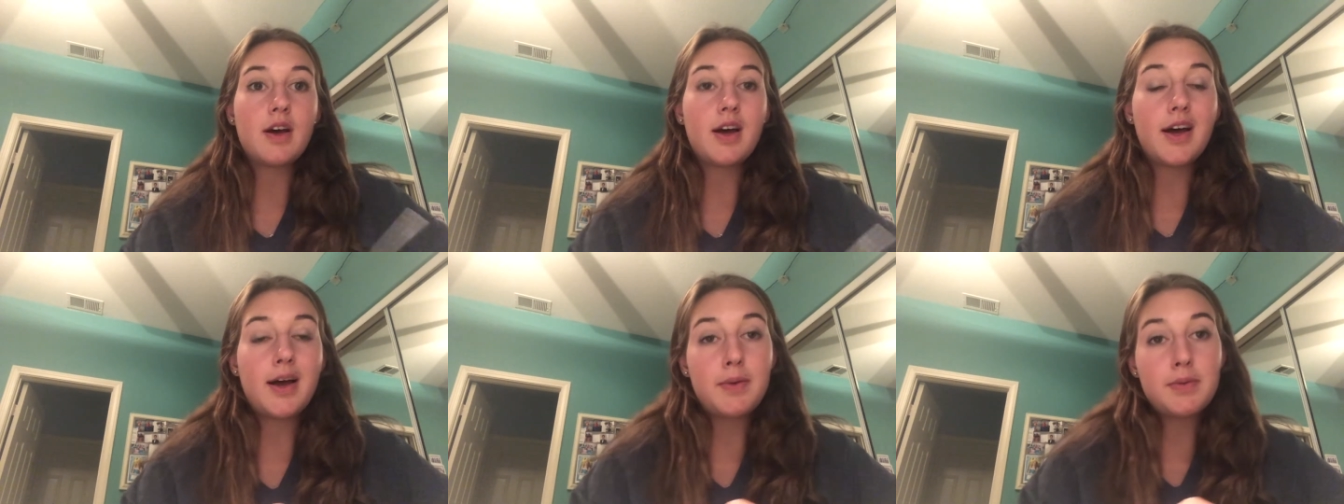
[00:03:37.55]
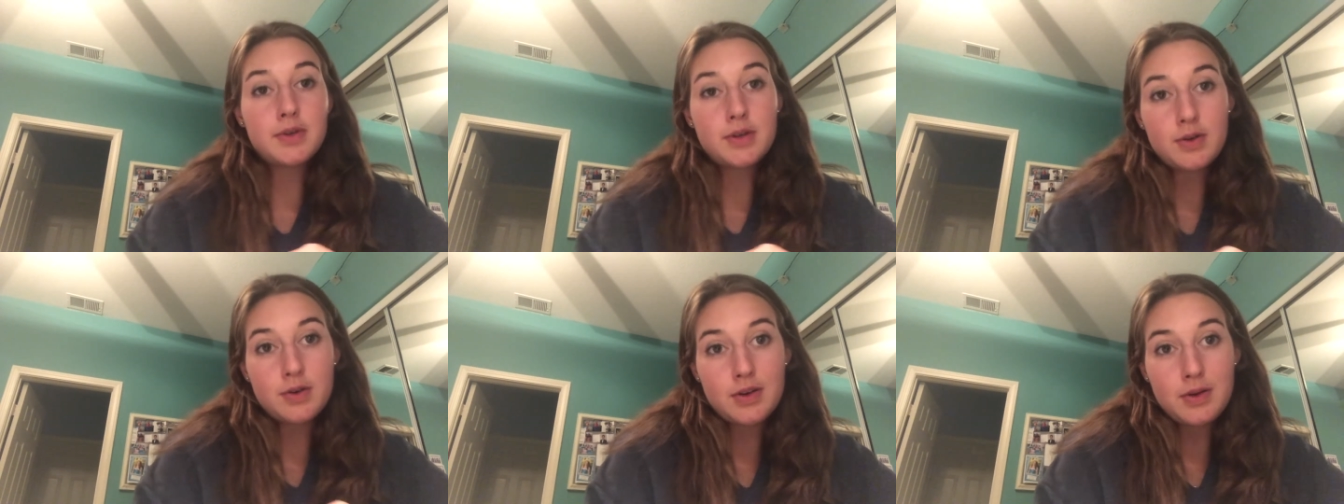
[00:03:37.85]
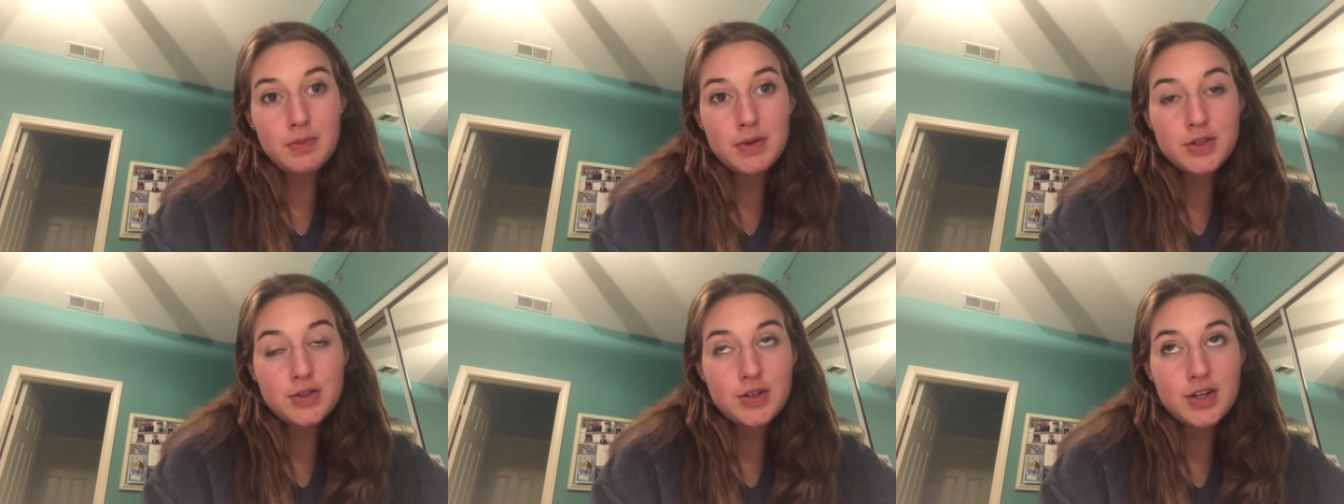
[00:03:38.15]
I'm gonna go grab
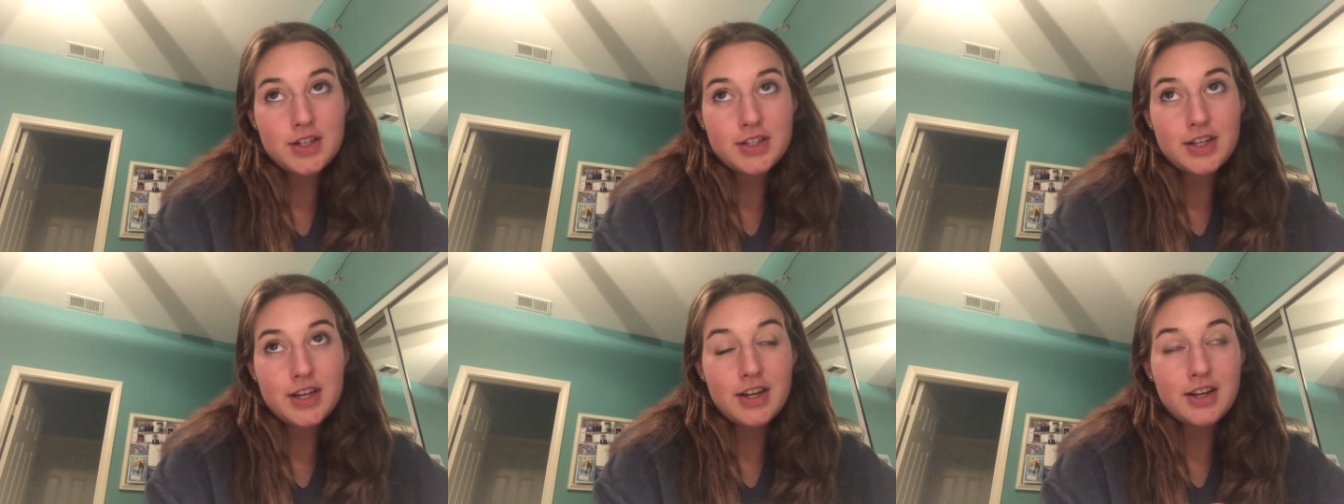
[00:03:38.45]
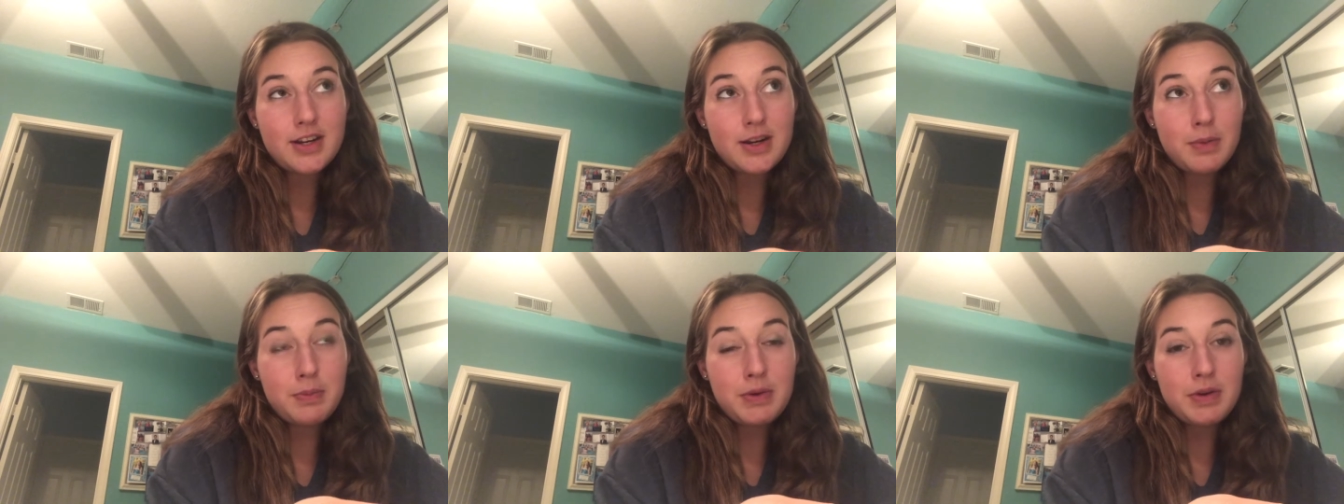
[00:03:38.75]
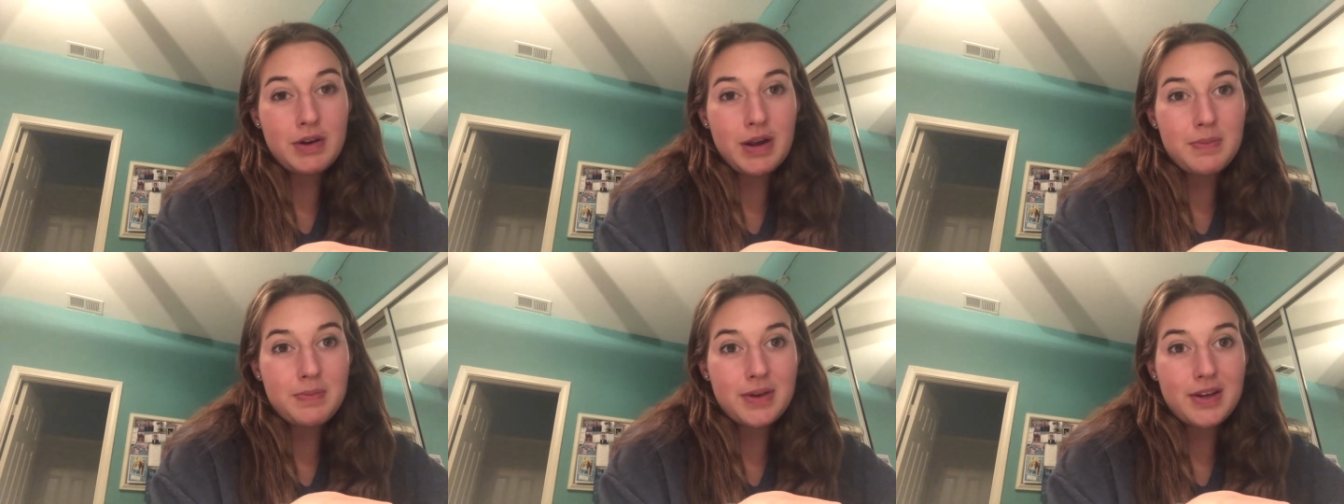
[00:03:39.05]
my trash can and I'll be
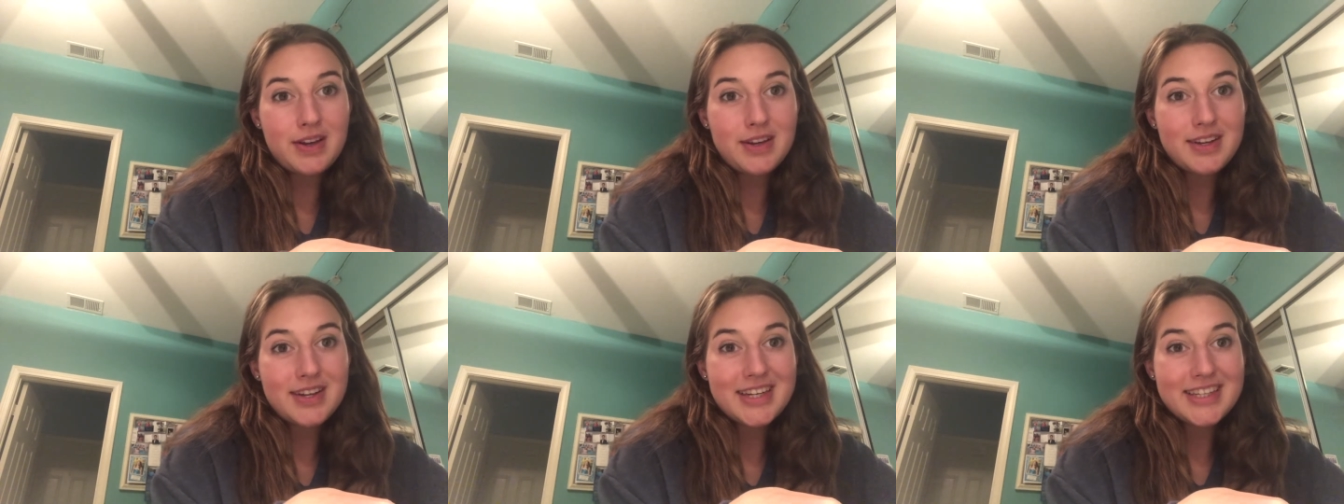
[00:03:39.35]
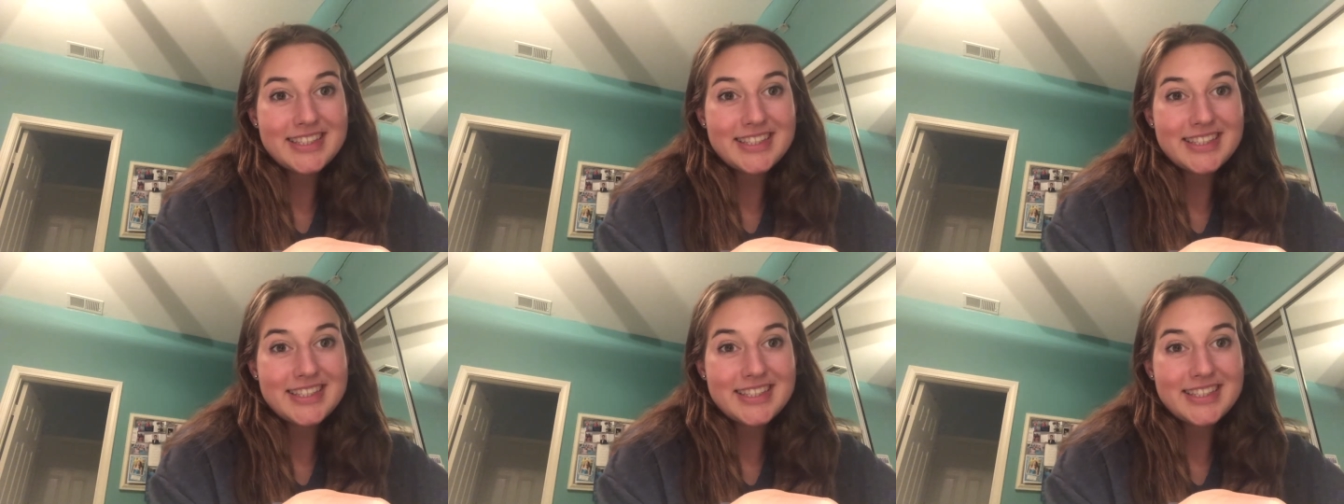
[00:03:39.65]
right back.